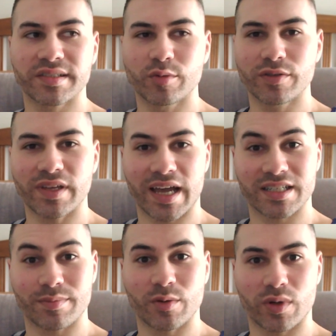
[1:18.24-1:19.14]
And this movie
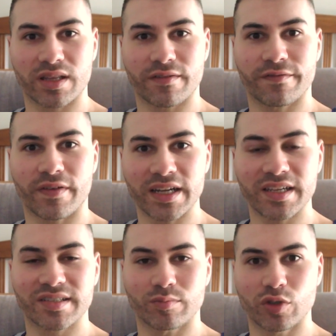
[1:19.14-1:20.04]
had to be one of the
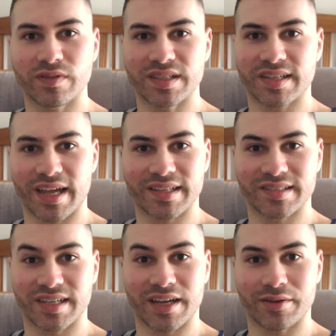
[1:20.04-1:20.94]
funniest movies
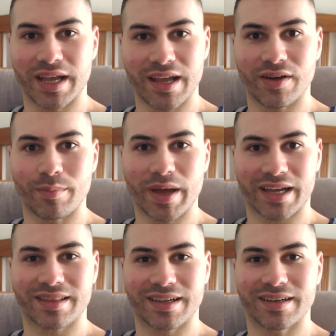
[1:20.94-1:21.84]
hands down ever back